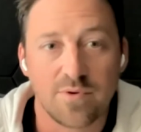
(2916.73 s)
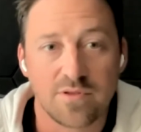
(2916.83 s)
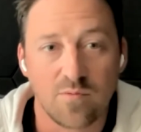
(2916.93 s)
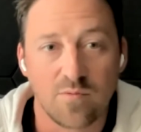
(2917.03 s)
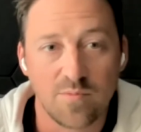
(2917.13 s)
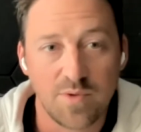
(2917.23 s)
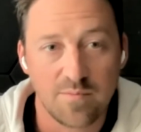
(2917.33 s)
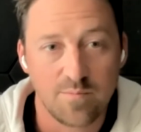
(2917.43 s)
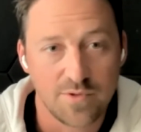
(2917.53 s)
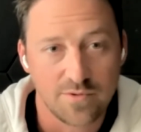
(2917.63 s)
but there will be
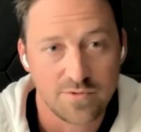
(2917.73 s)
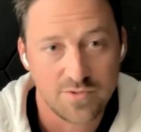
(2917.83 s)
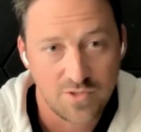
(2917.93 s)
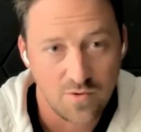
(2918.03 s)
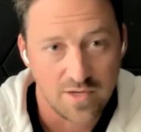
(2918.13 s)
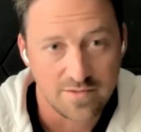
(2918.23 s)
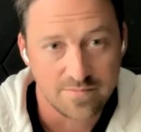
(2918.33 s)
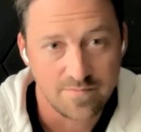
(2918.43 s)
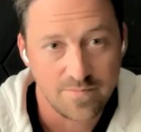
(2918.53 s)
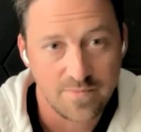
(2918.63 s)
a build
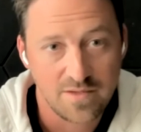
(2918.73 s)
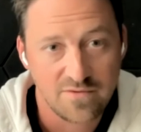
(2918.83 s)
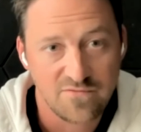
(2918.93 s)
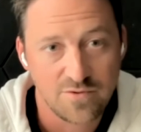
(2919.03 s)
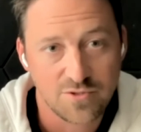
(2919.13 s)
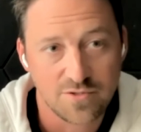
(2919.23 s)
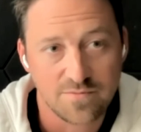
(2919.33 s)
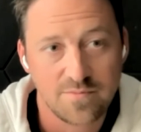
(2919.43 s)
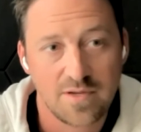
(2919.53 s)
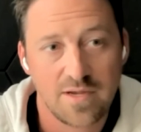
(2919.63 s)
token in the future,